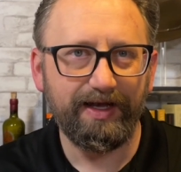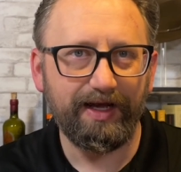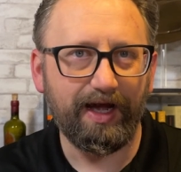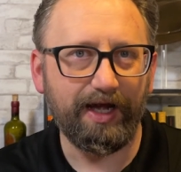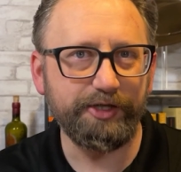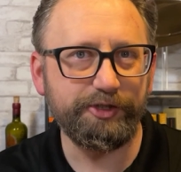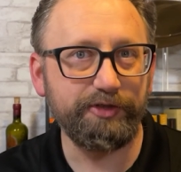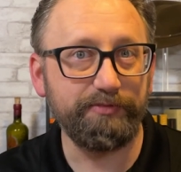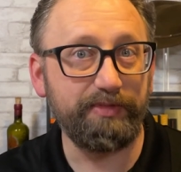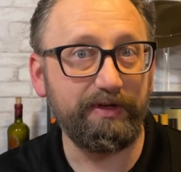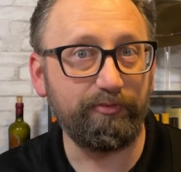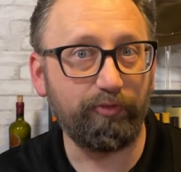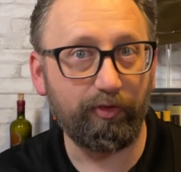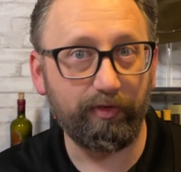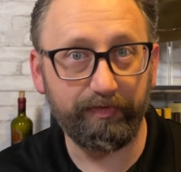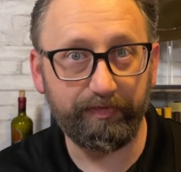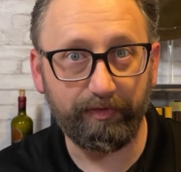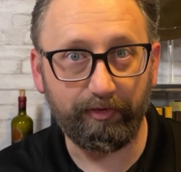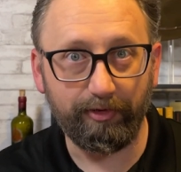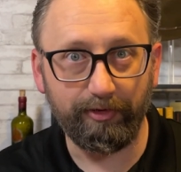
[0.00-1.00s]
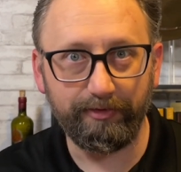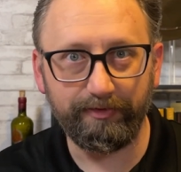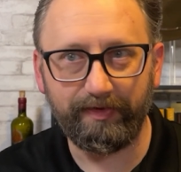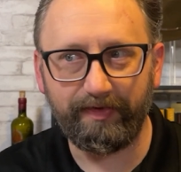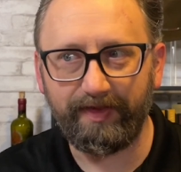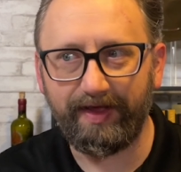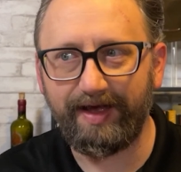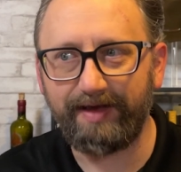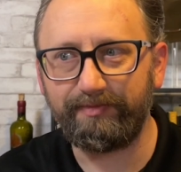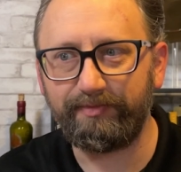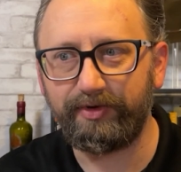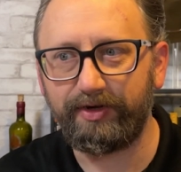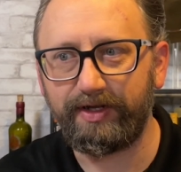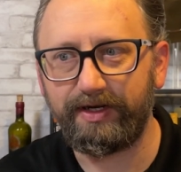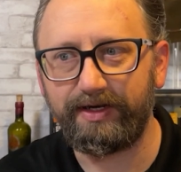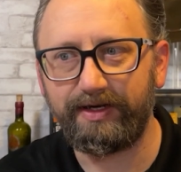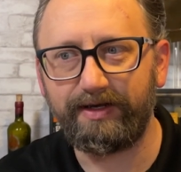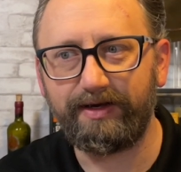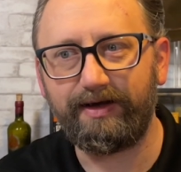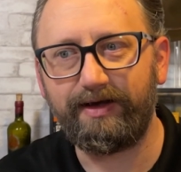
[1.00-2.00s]
I should be more thorough than that,
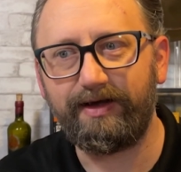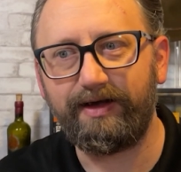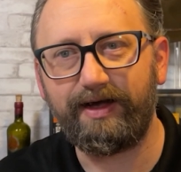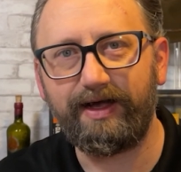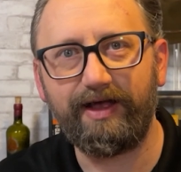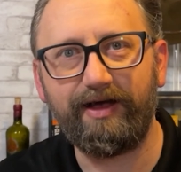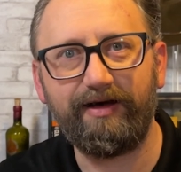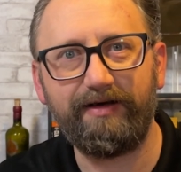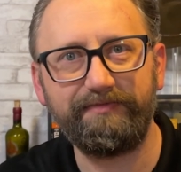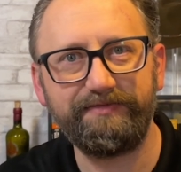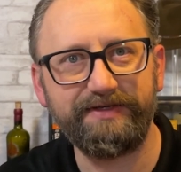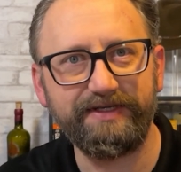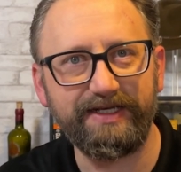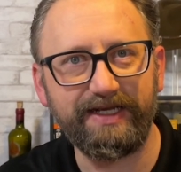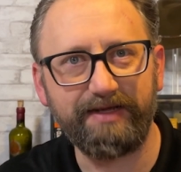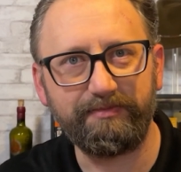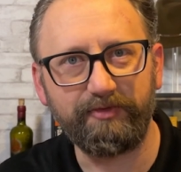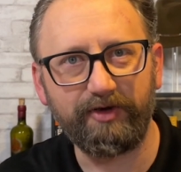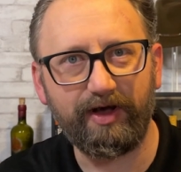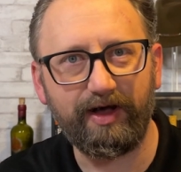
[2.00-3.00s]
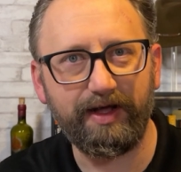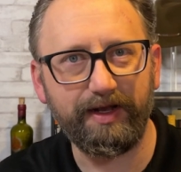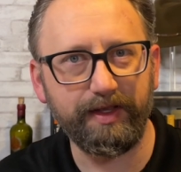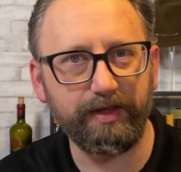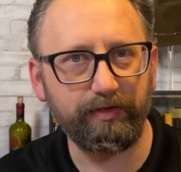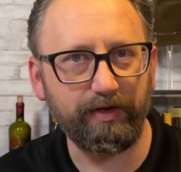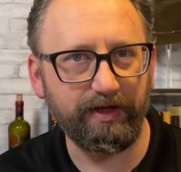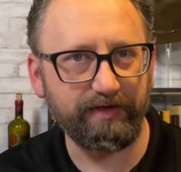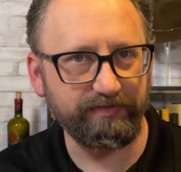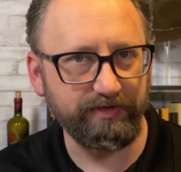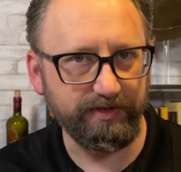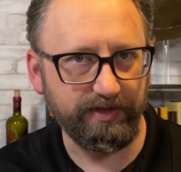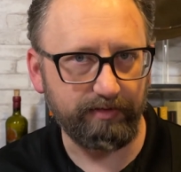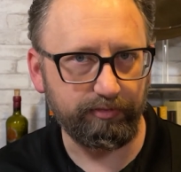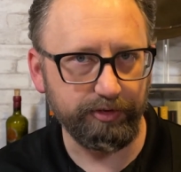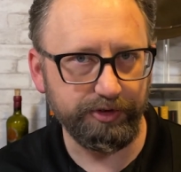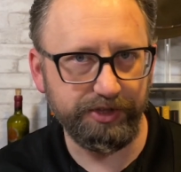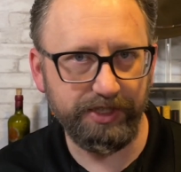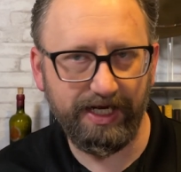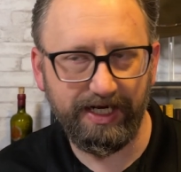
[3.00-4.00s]
but I often am not. So I have to
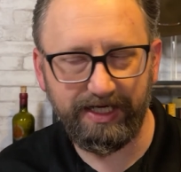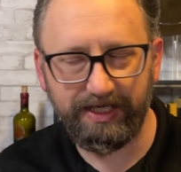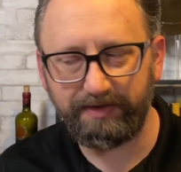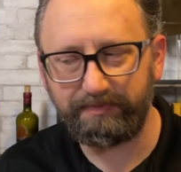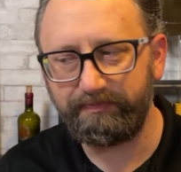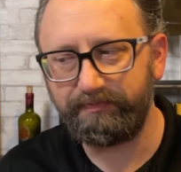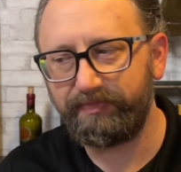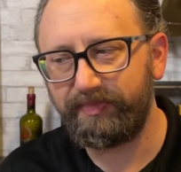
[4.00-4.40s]
double check.